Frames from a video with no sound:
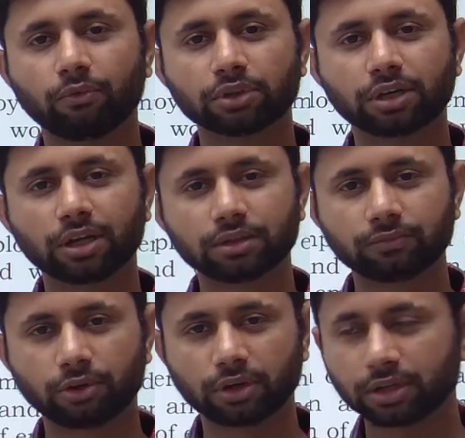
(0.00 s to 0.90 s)

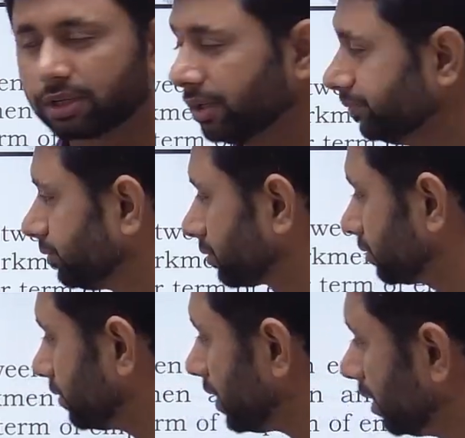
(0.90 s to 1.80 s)
are the
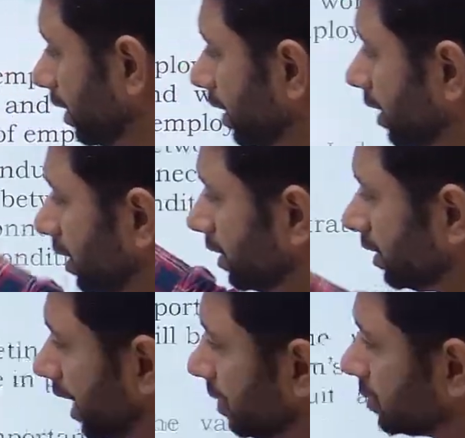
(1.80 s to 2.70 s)

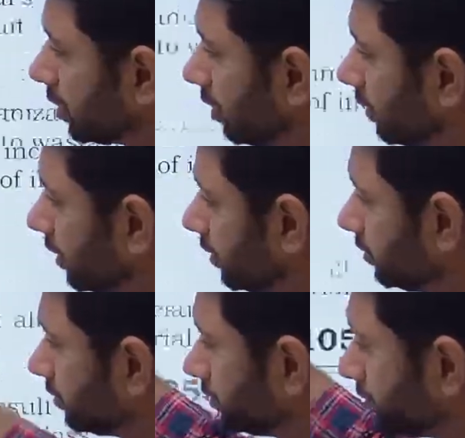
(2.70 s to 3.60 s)
types of,
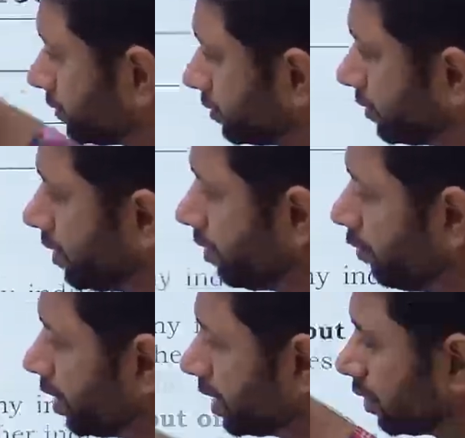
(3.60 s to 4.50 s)
what
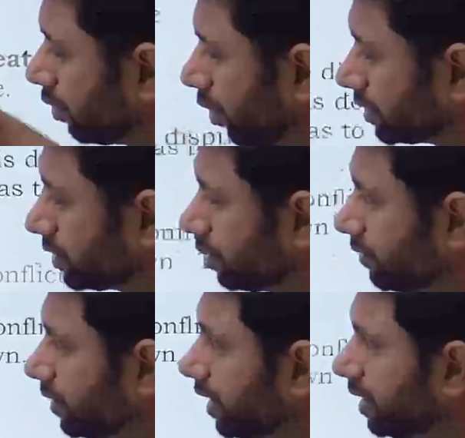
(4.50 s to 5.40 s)
are the causes of
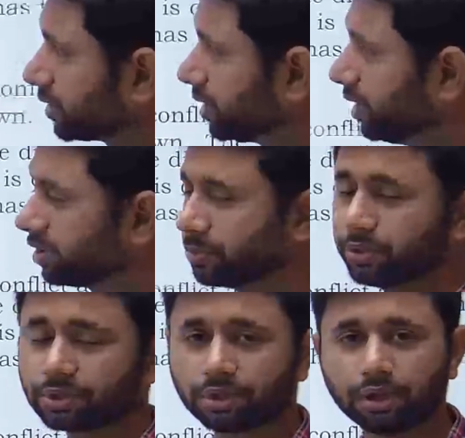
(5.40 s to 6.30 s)
industrial
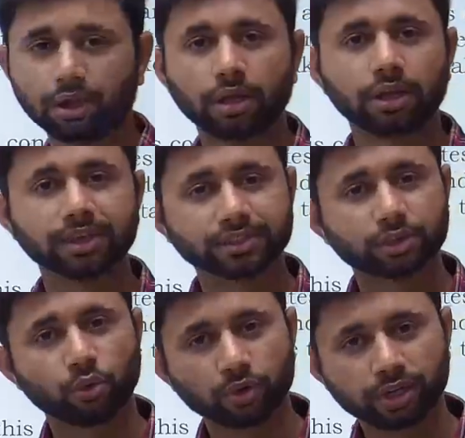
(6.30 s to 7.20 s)
disputes? Is it
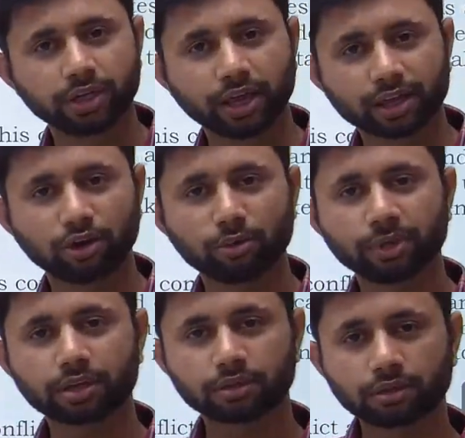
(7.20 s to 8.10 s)
only
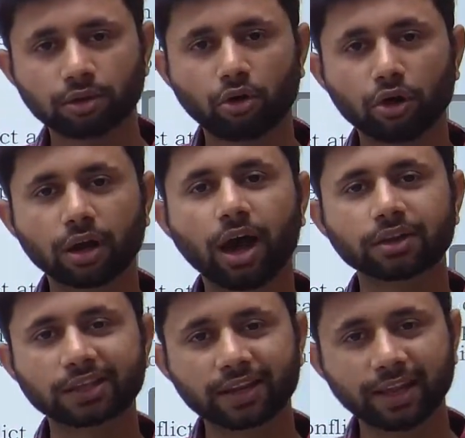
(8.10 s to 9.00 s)
economic, or are
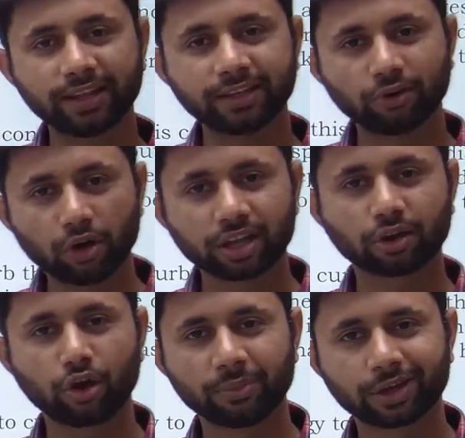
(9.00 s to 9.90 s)
there any
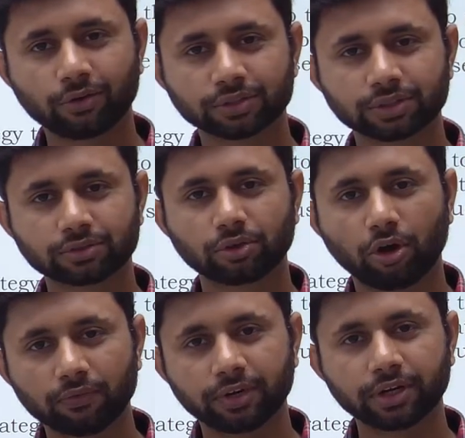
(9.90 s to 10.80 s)
non-economic causes
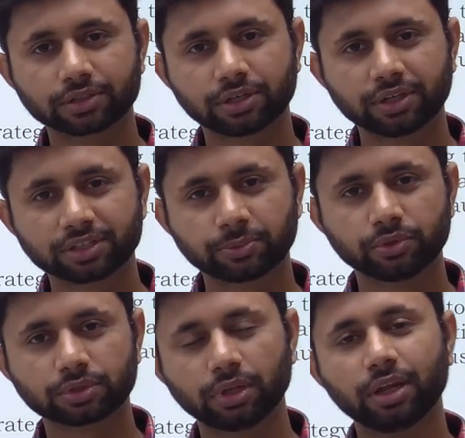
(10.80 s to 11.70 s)
of industrial
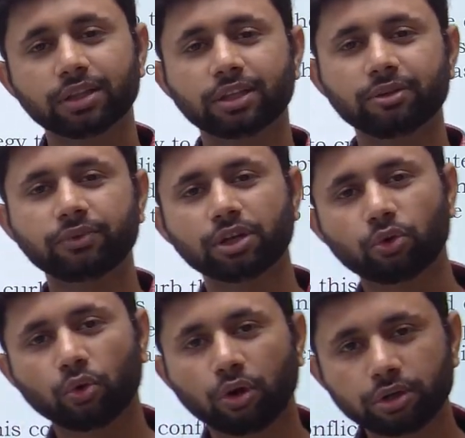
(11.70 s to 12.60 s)
disputes? Then we'll
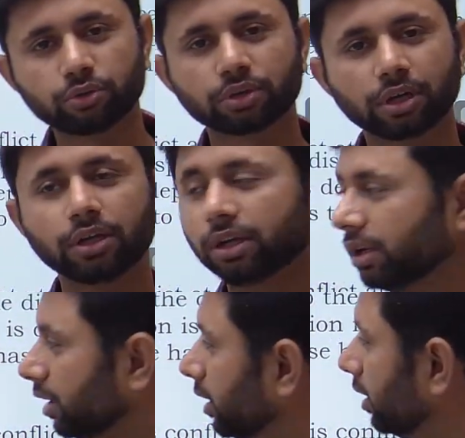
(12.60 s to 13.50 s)
go on to the
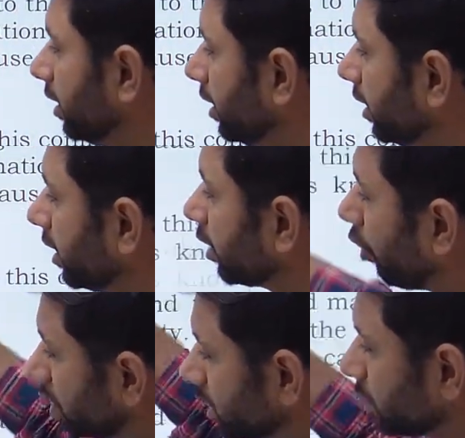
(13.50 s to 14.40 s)

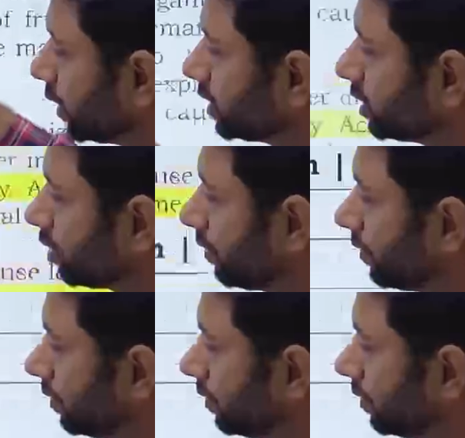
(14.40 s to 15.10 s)
consequences of